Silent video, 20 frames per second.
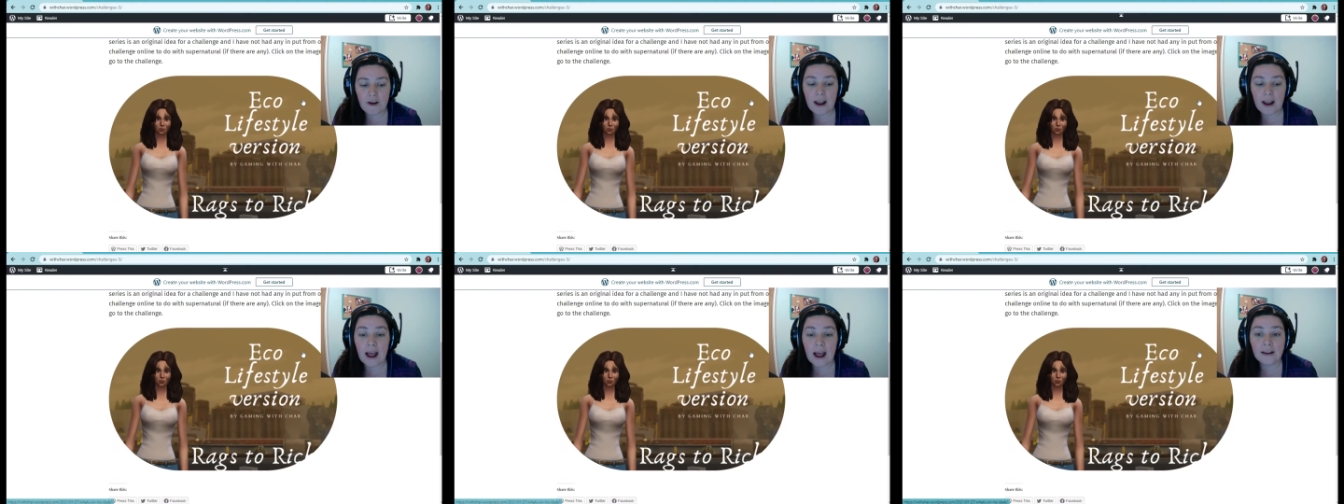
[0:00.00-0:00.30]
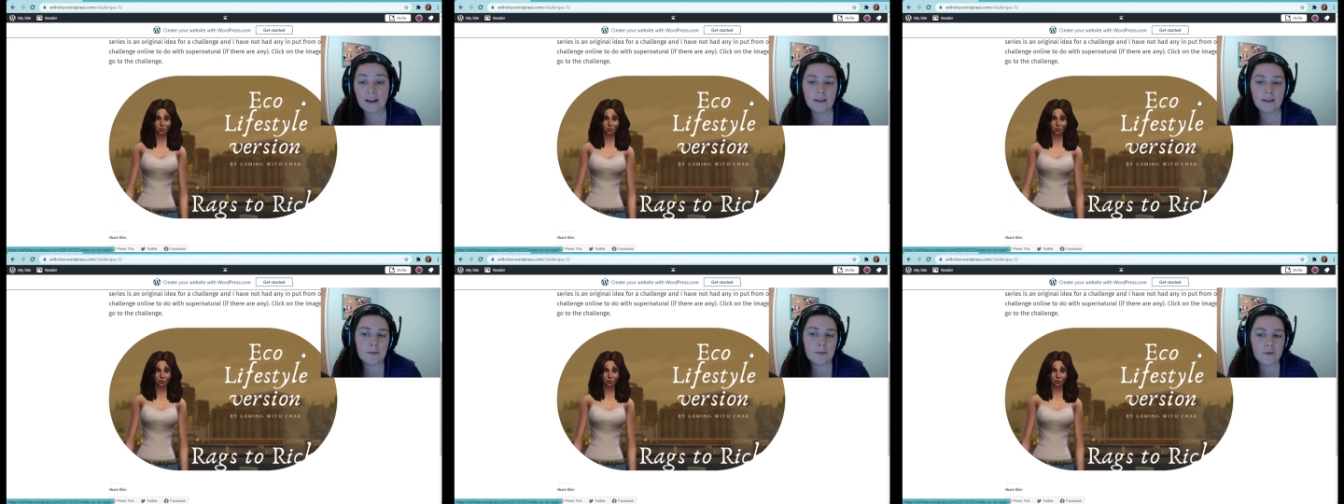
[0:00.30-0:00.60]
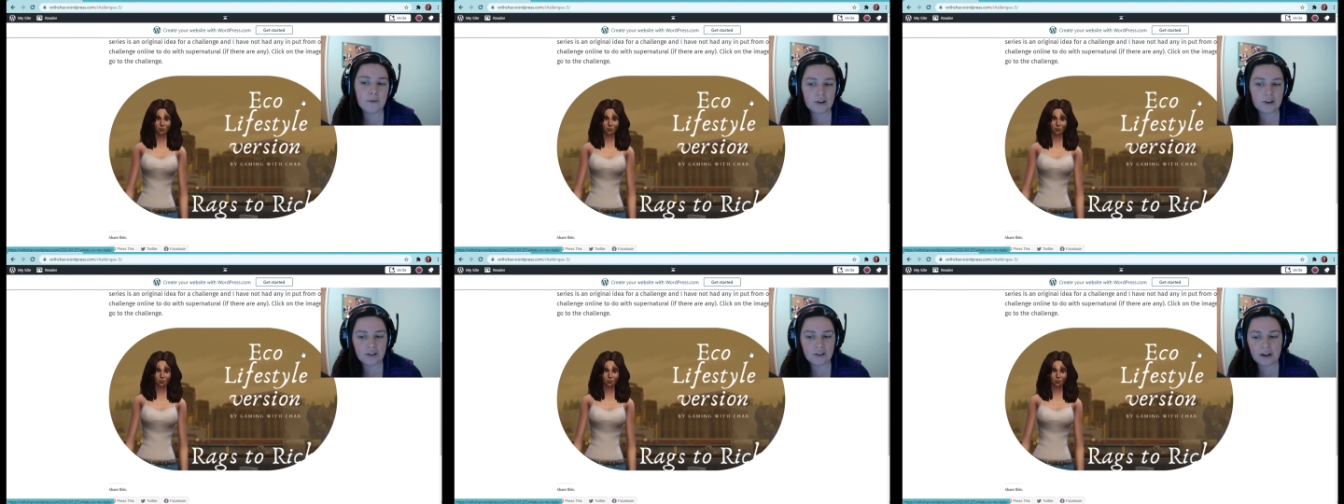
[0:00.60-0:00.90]
Recreate
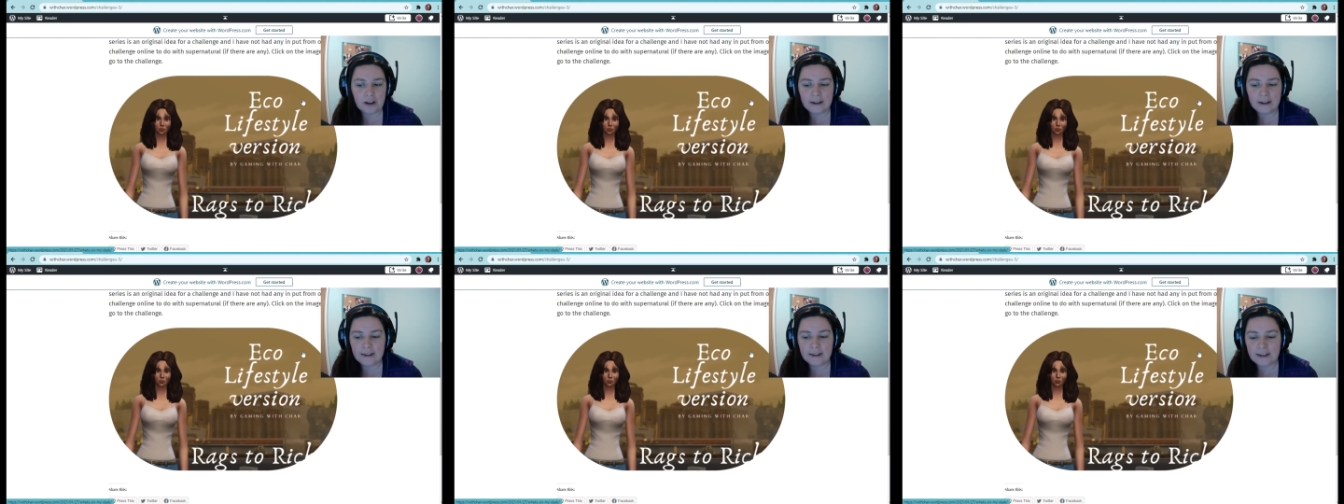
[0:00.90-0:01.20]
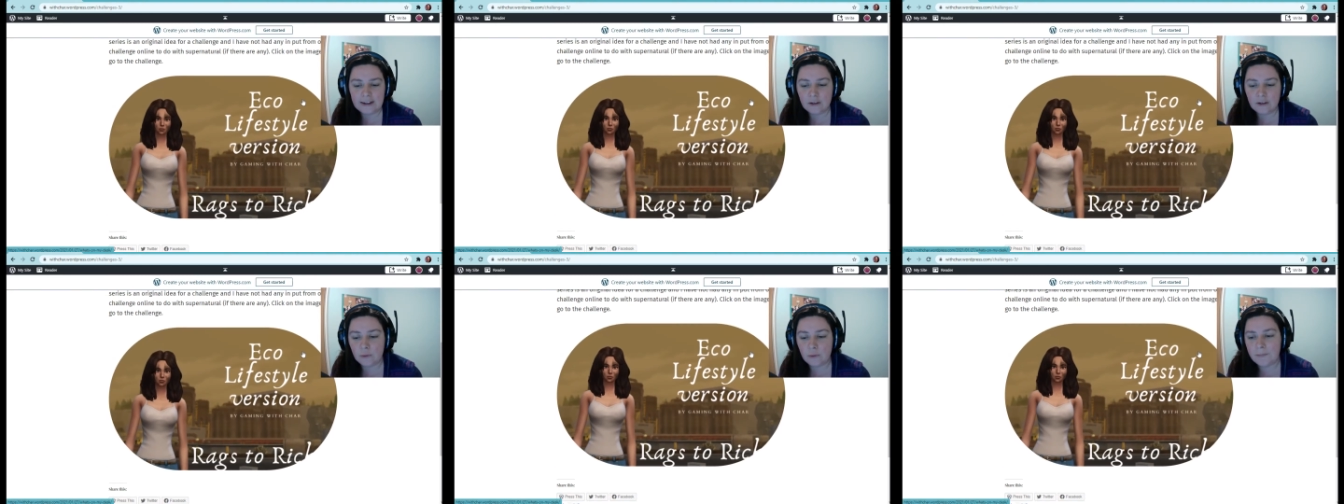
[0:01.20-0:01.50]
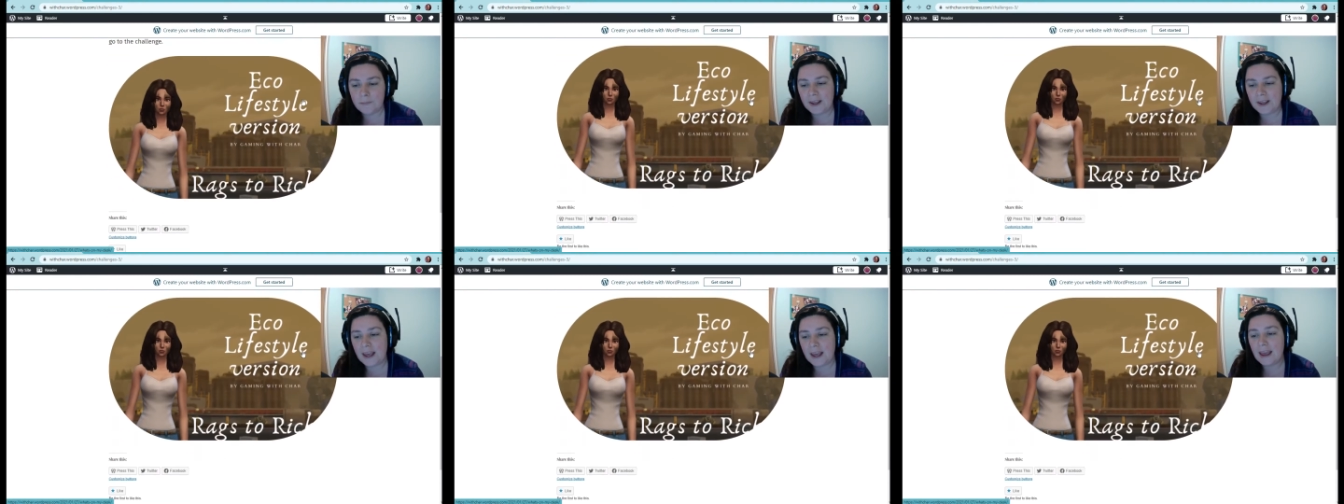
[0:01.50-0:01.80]
and some original
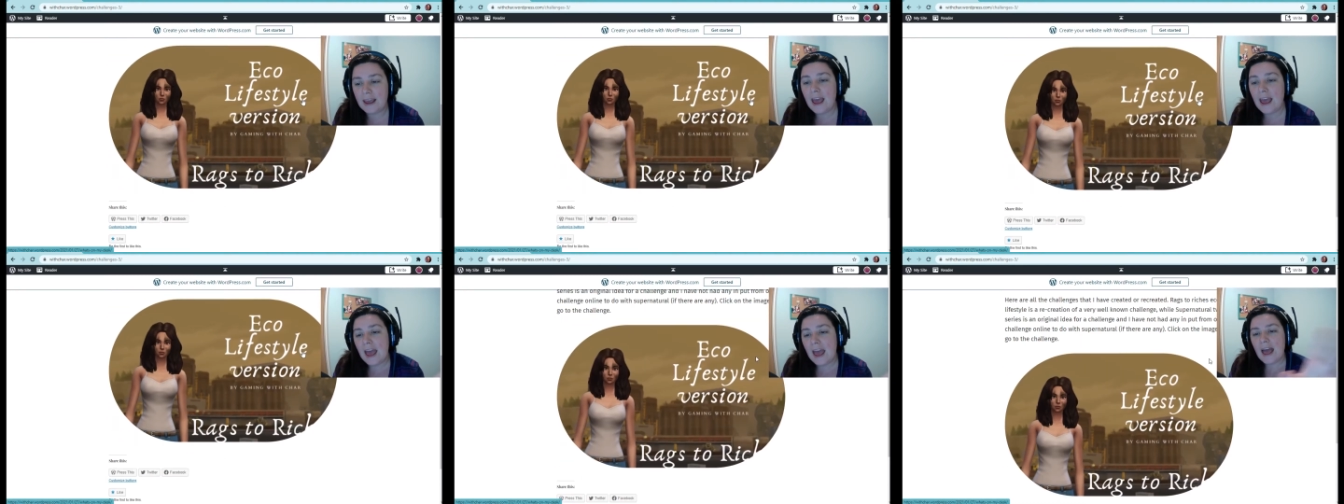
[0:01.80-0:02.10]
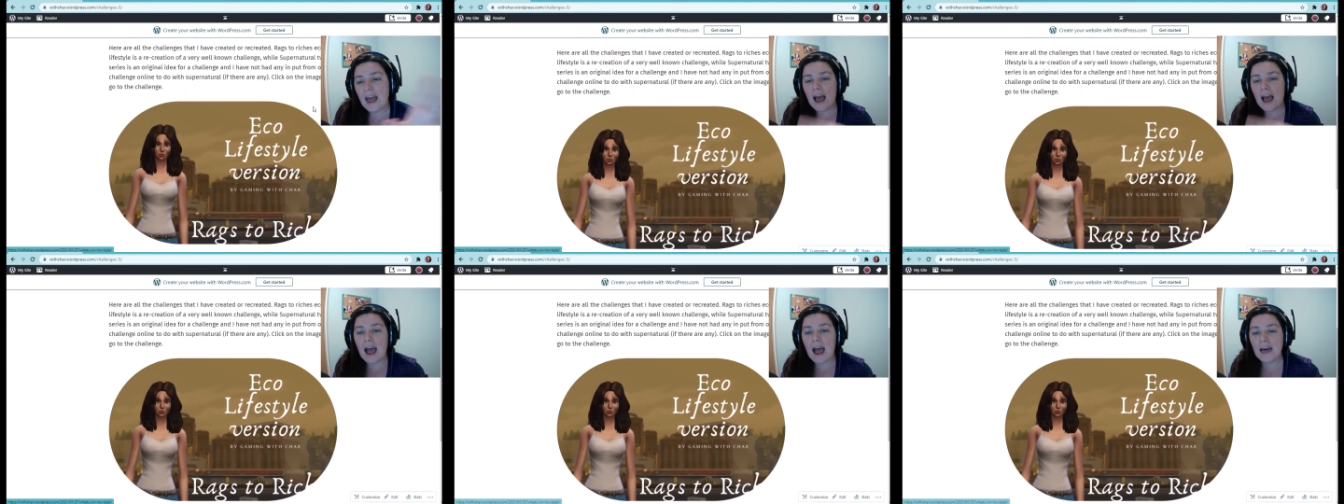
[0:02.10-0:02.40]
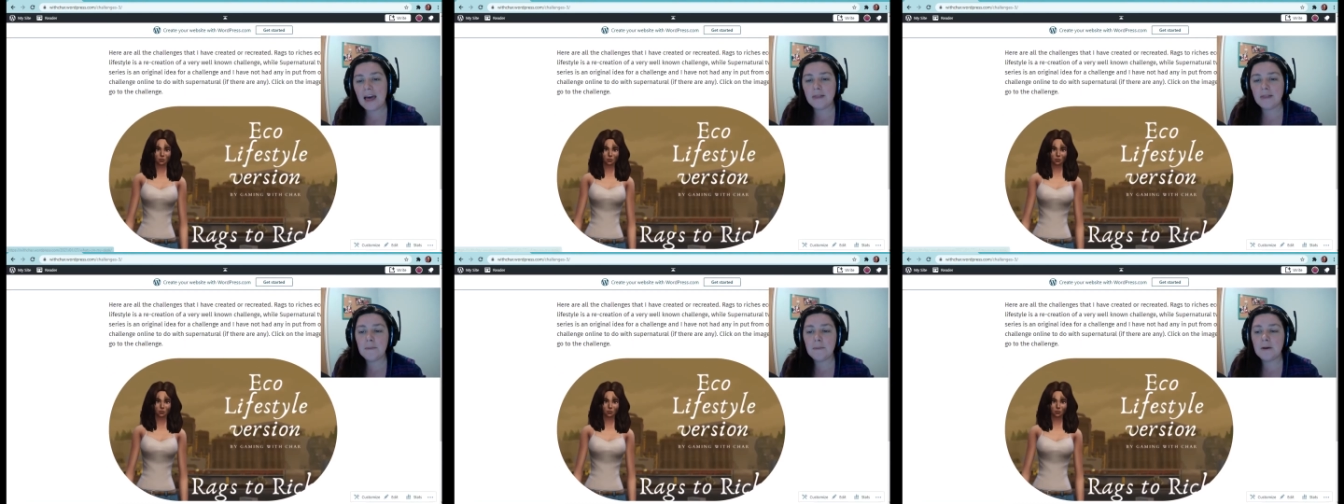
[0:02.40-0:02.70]
ideas will be here.
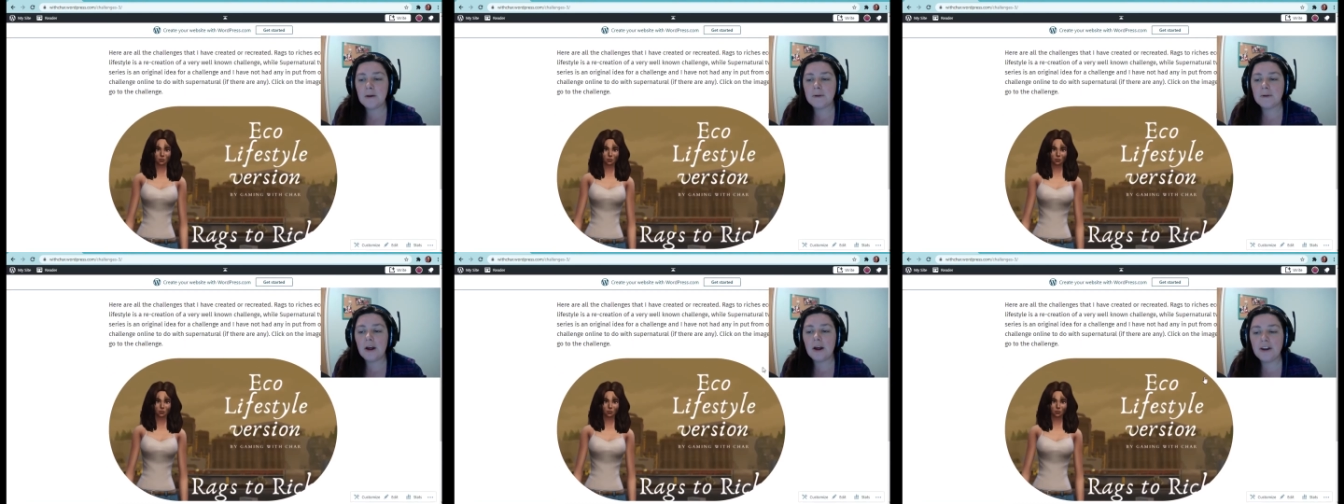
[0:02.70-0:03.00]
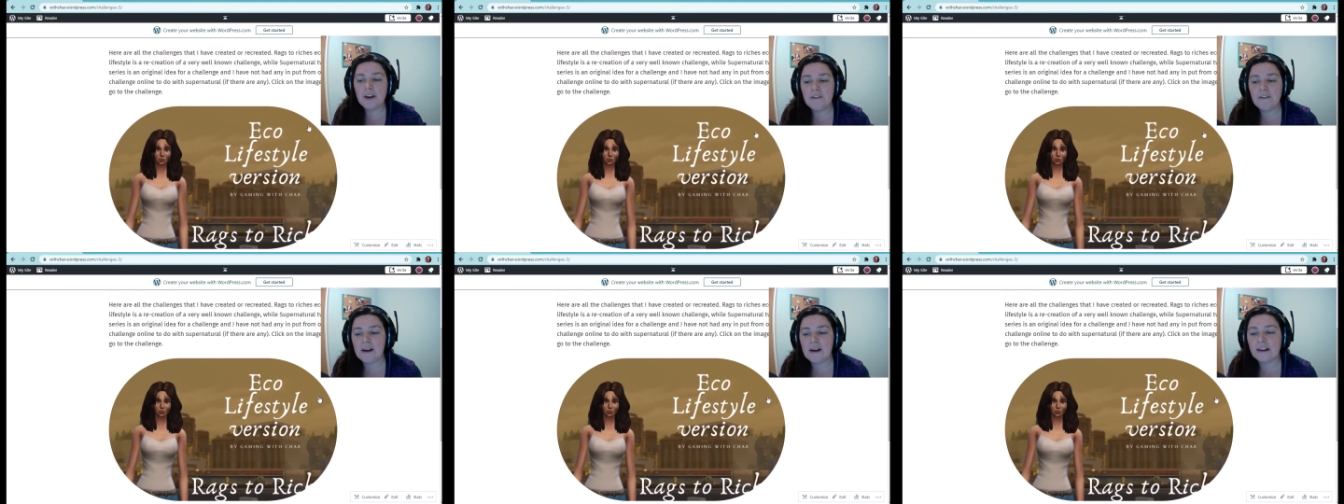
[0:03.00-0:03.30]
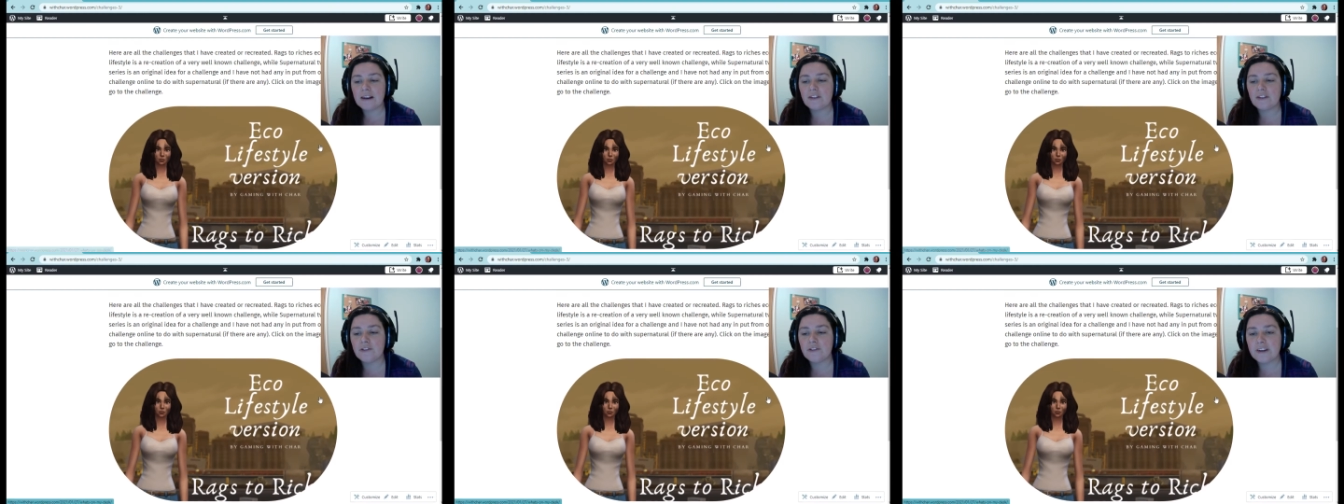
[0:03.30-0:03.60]
At the moment,
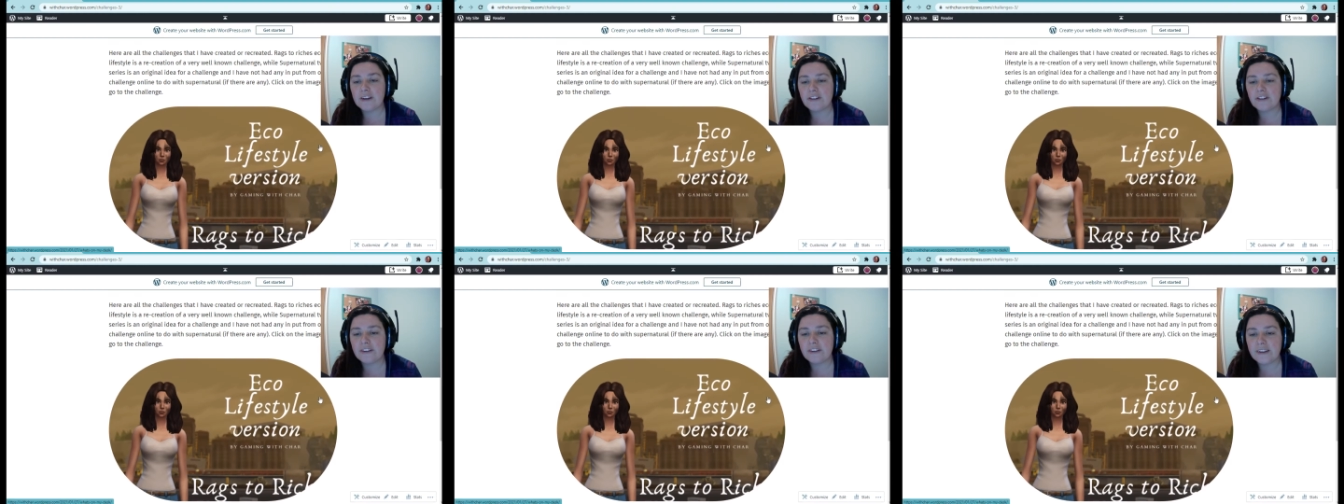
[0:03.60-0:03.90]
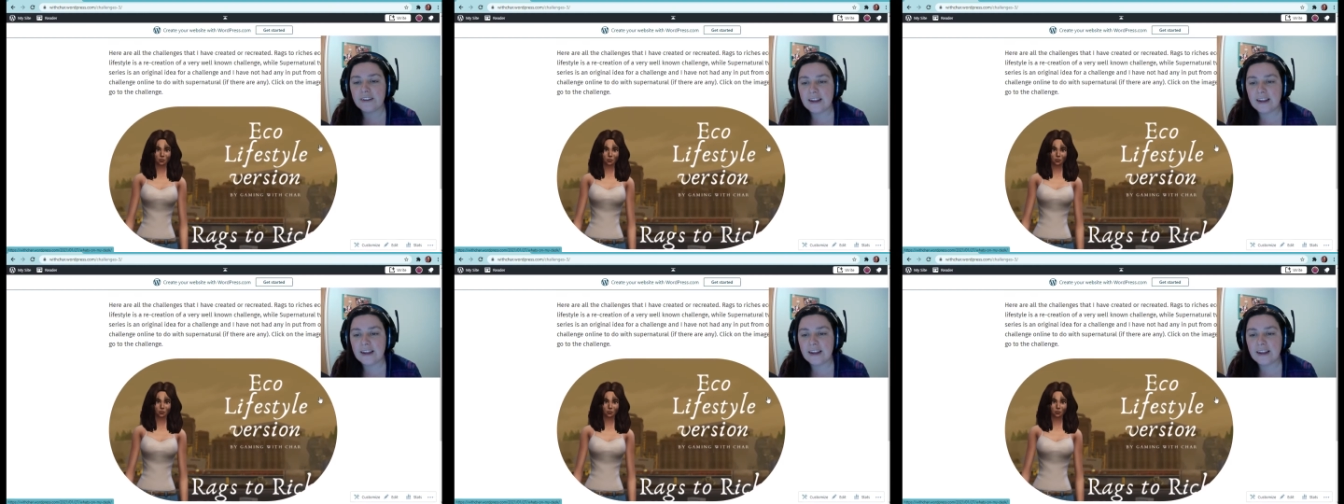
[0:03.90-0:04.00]
only Rags to